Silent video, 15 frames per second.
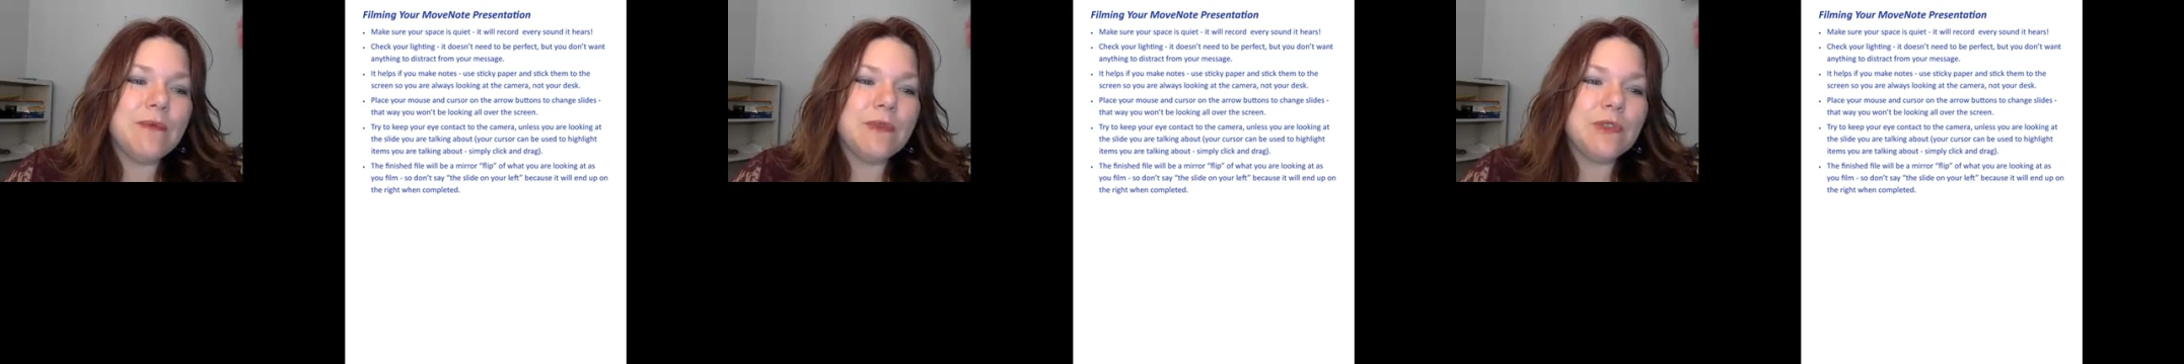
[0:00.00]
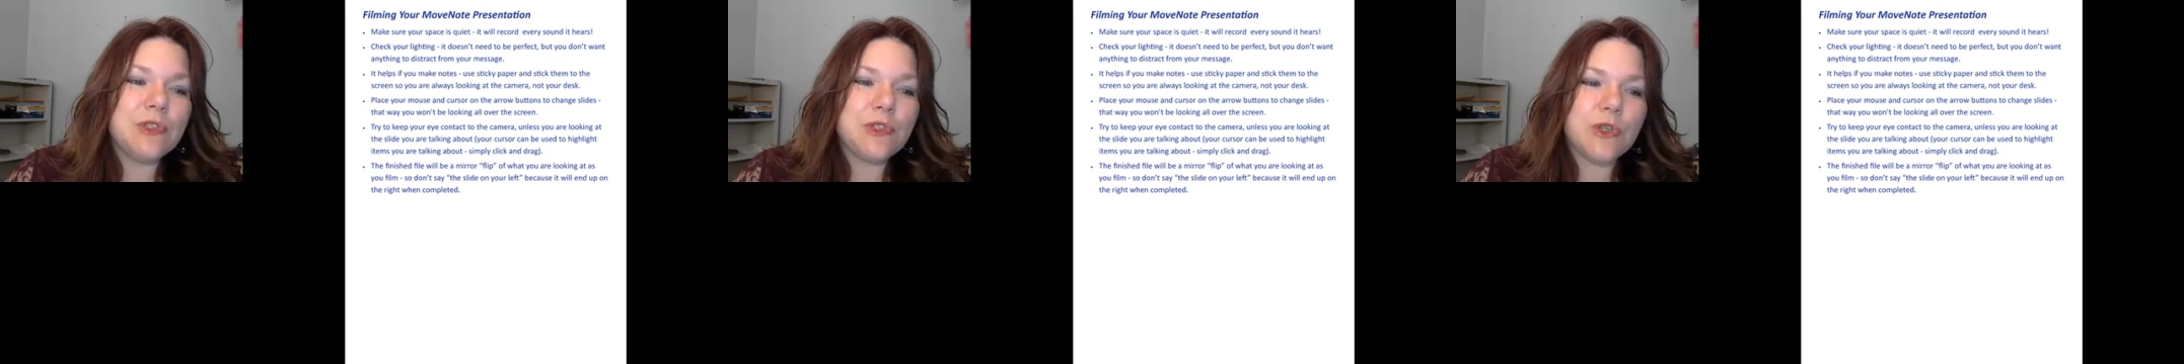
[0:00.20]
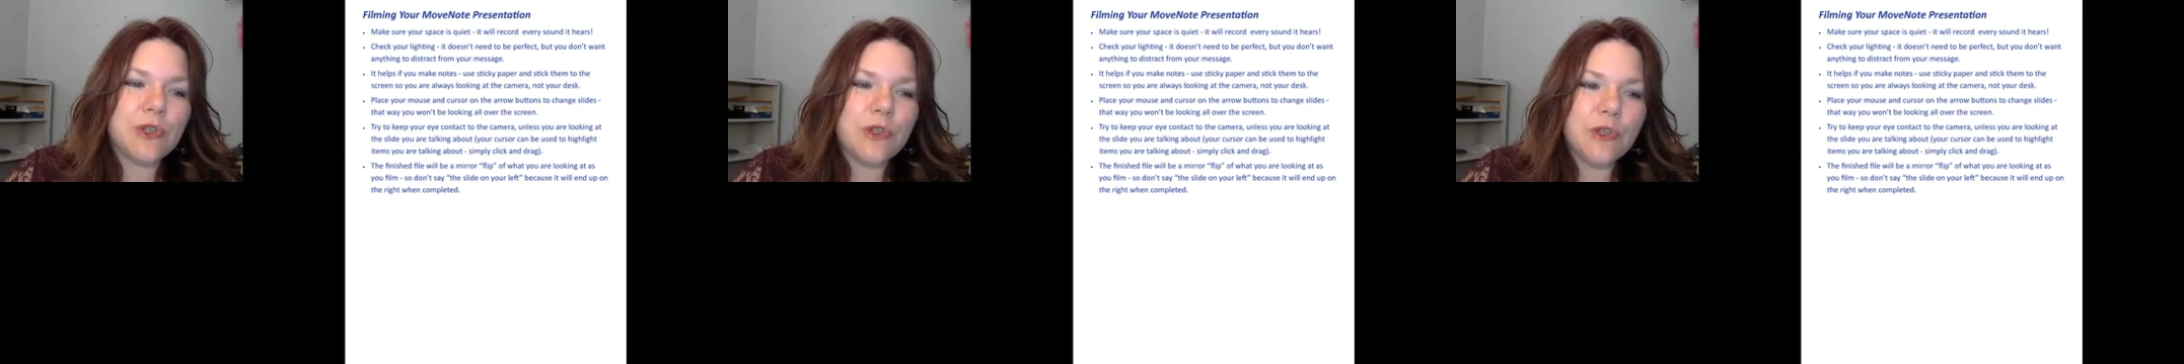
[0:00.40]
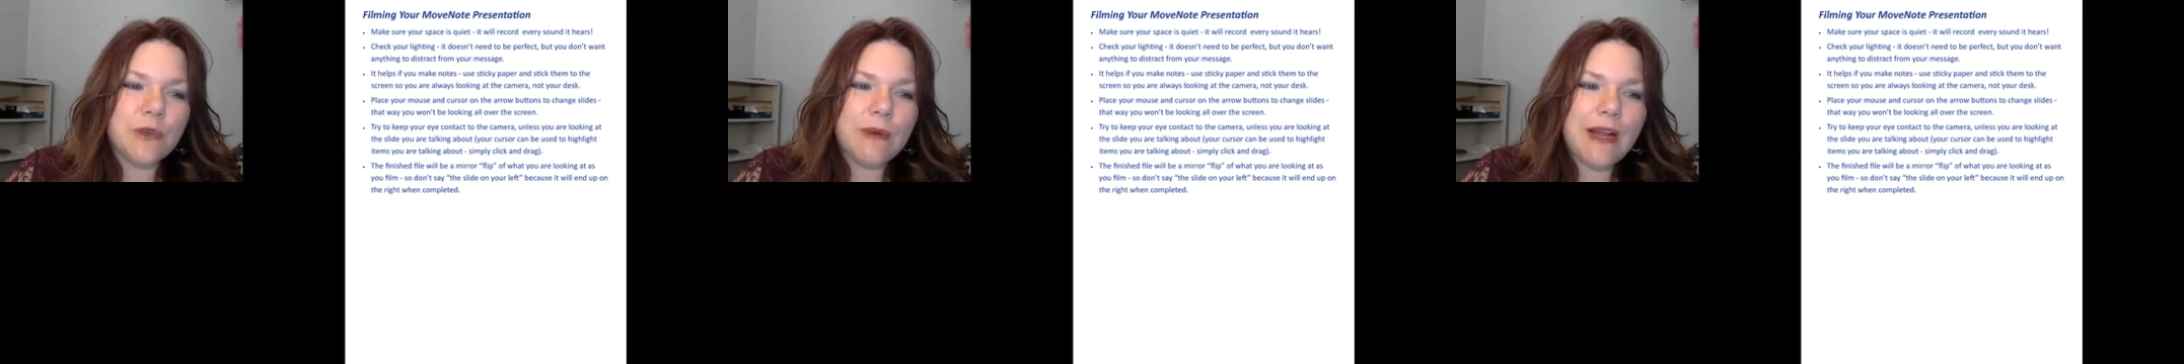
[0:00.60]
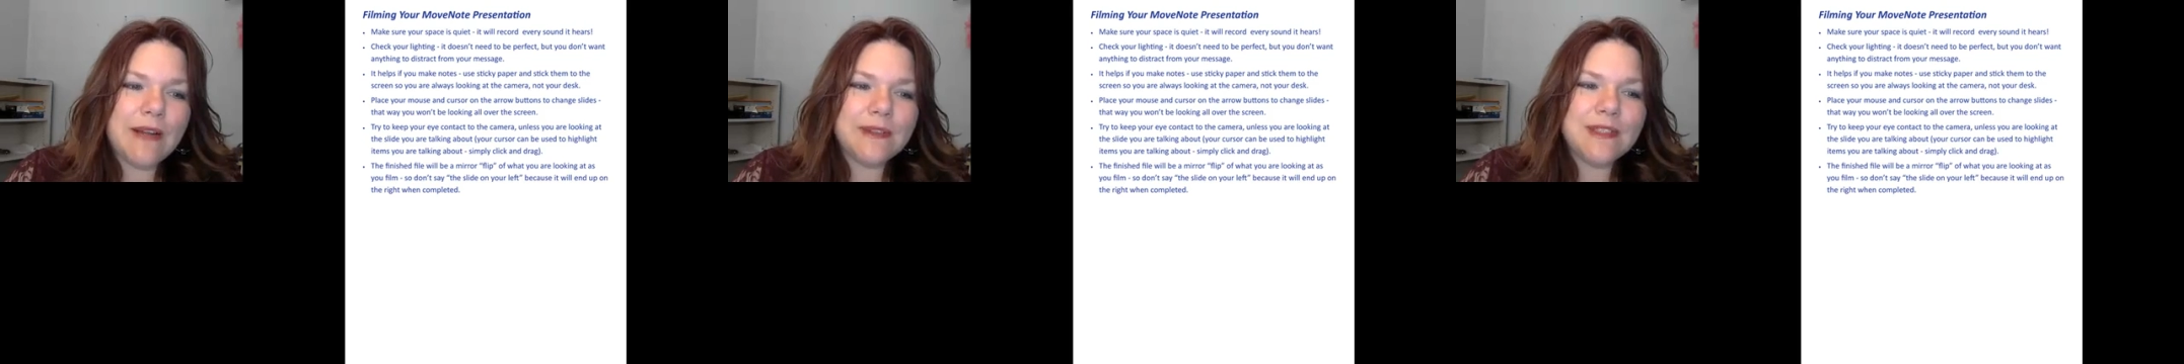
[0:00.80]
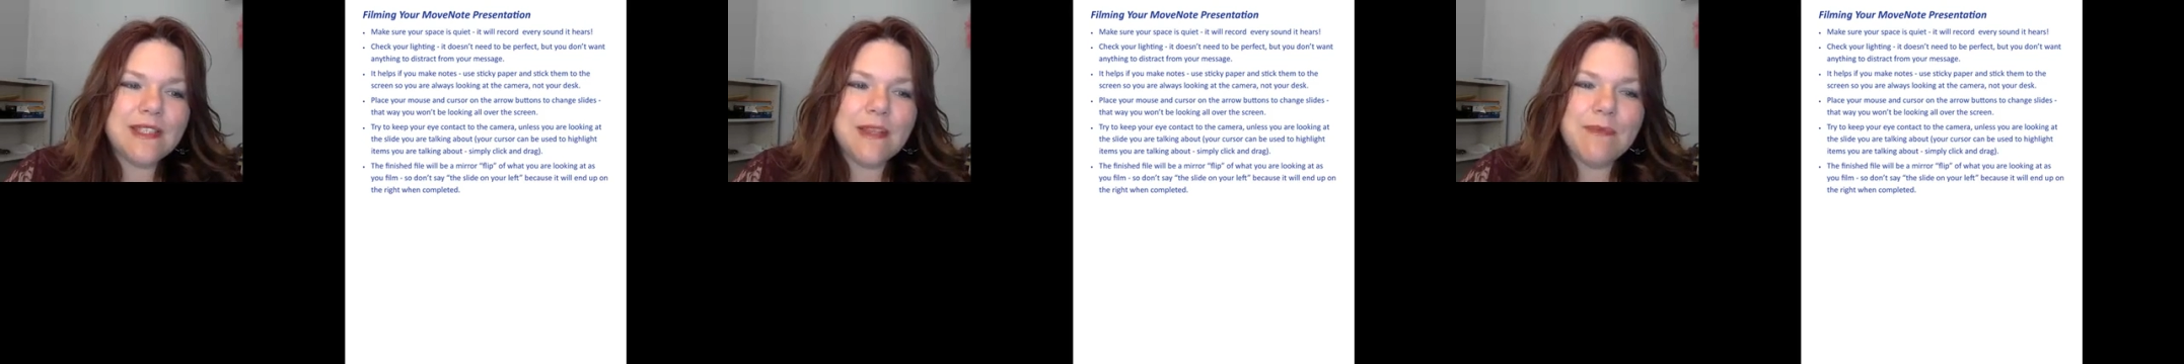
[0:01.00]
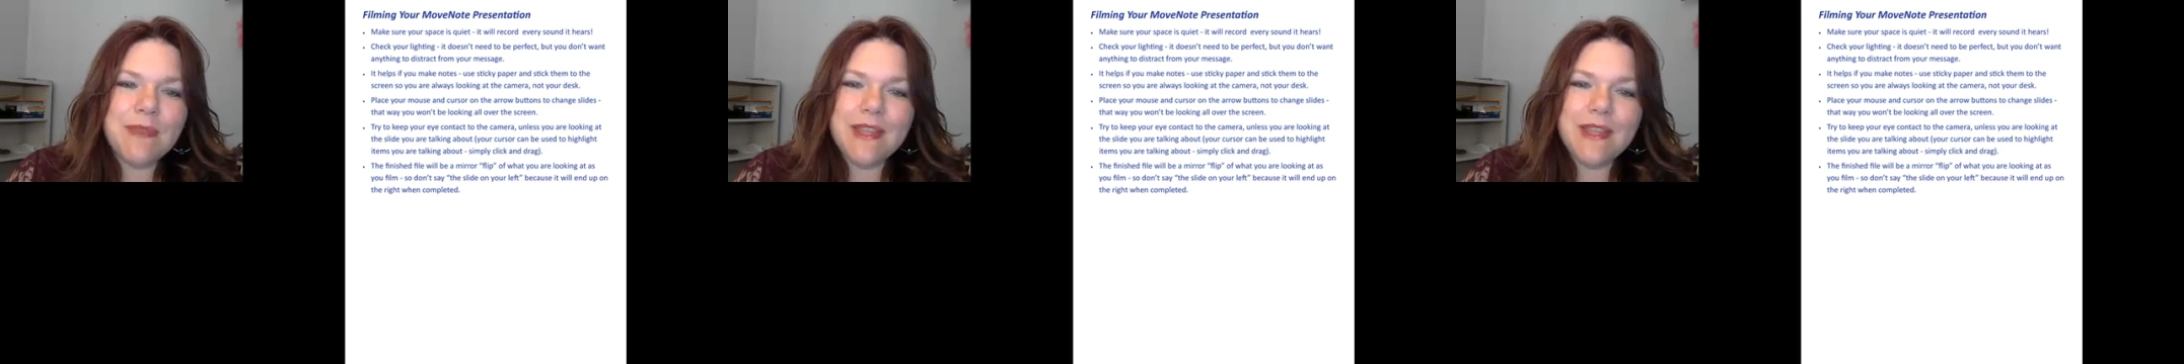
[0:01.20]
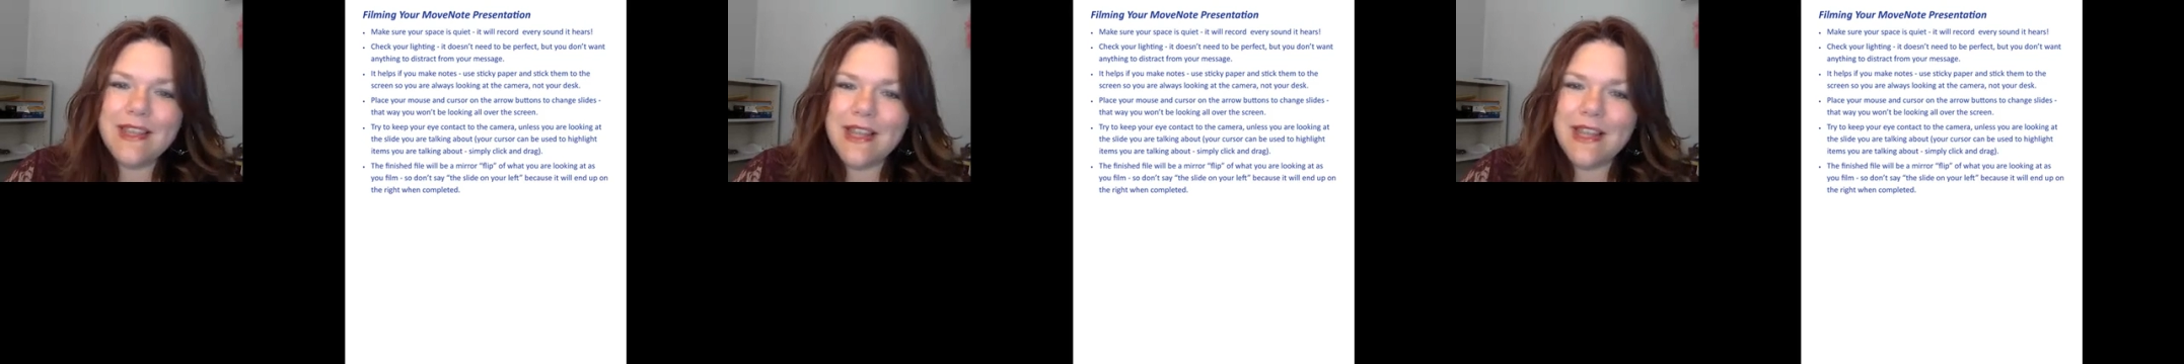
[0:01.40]
circle around
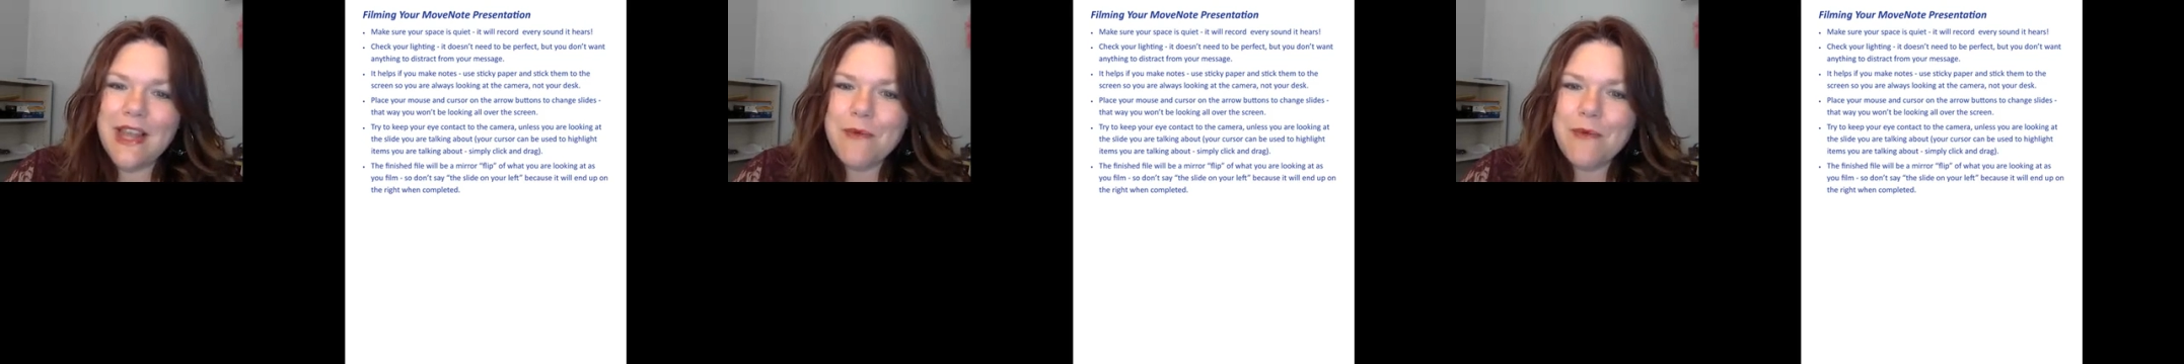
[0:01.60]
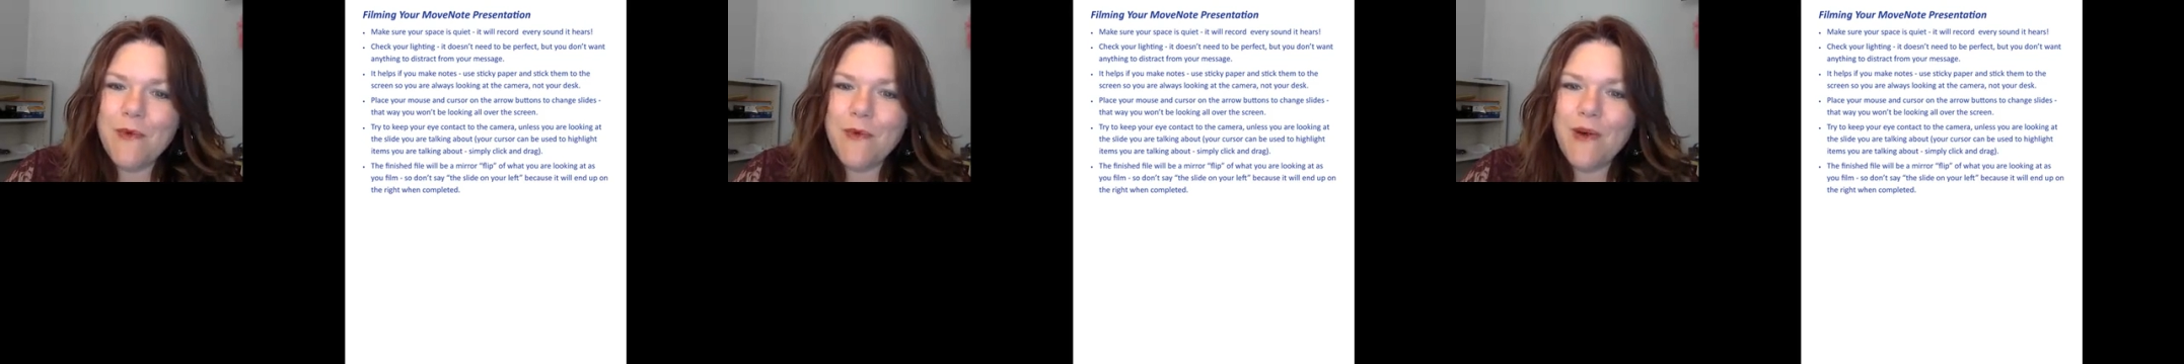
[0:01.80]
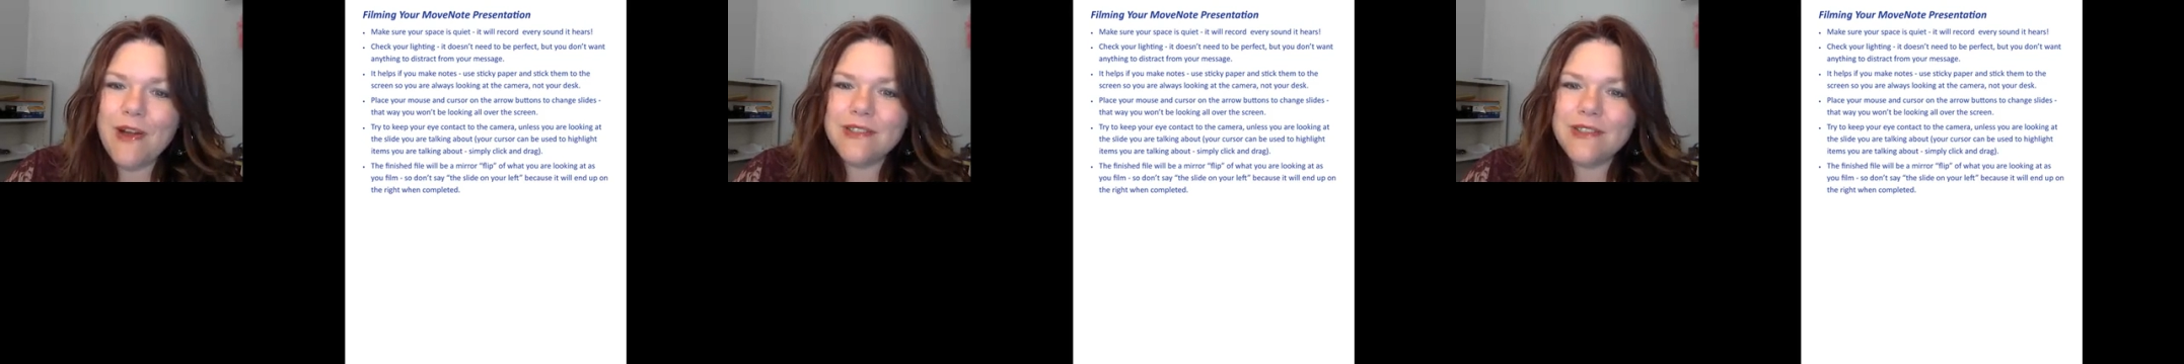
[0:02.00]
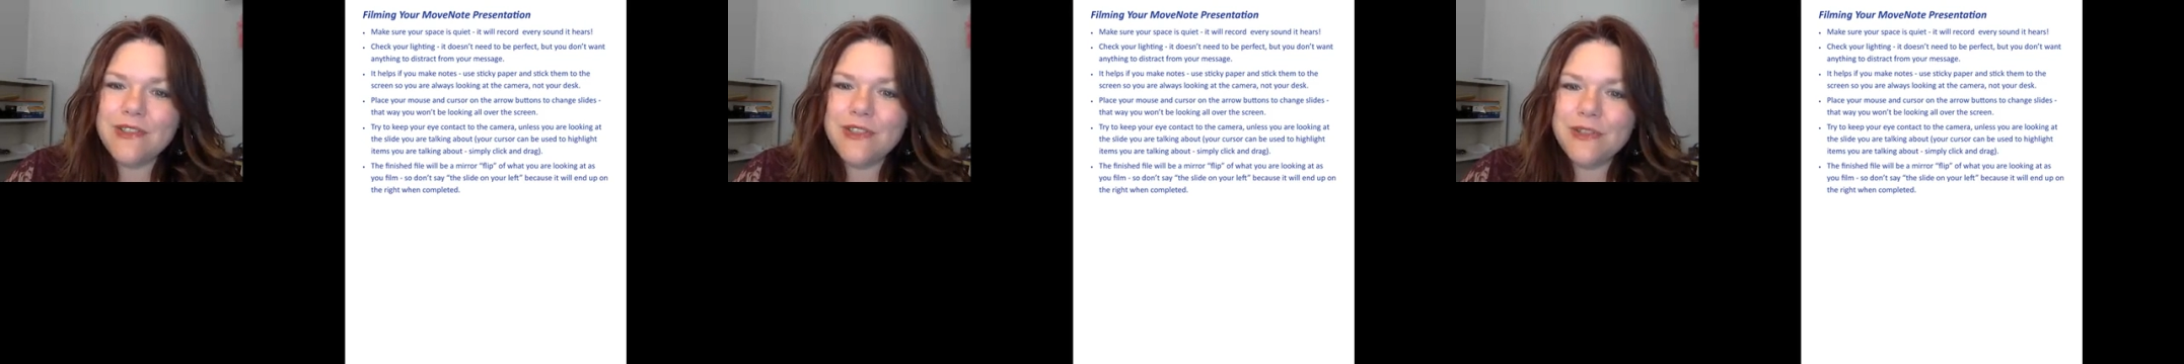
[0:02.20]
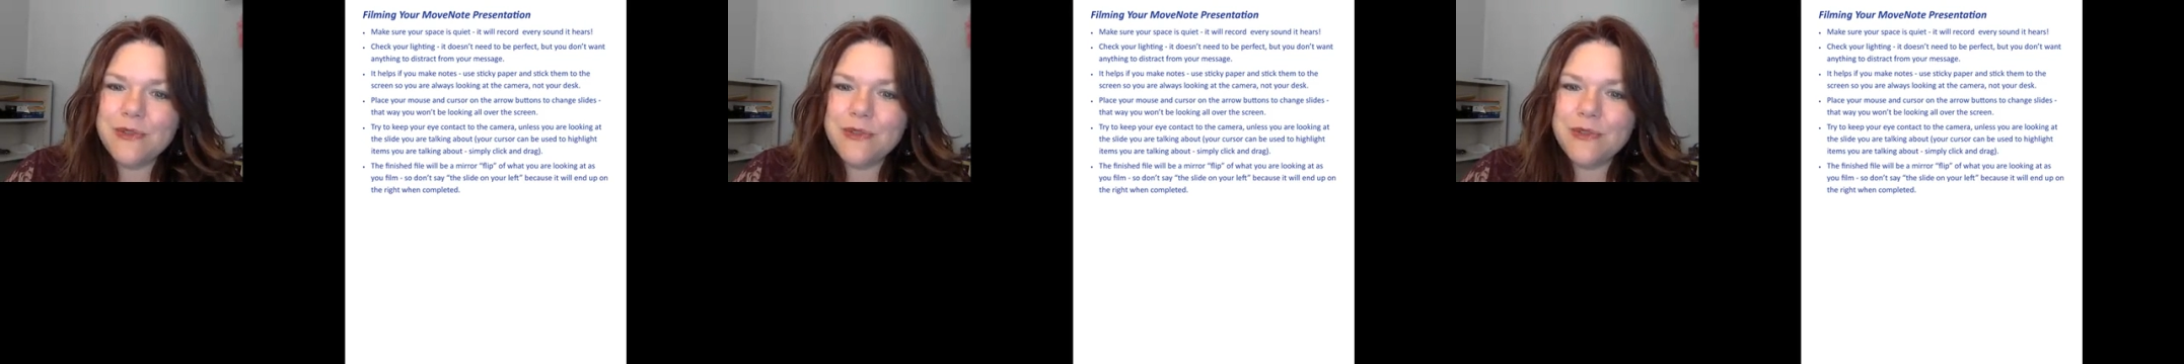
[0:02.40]
something that I want